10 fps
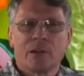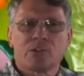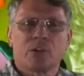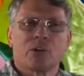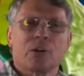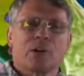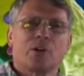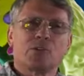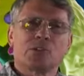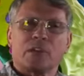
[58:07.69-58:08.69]
So
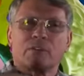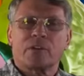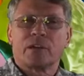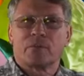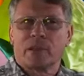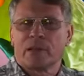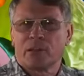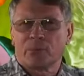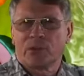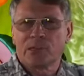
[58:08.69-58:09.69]
losing the ability
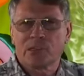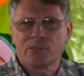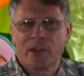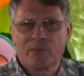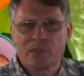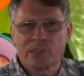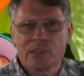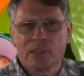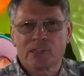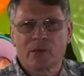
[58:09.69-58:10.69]
to process vitamin
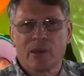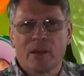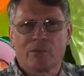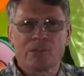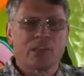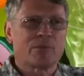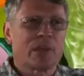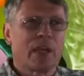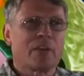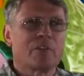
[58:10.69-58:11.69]
C that some animals seem to
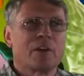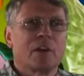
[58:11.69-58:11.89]
have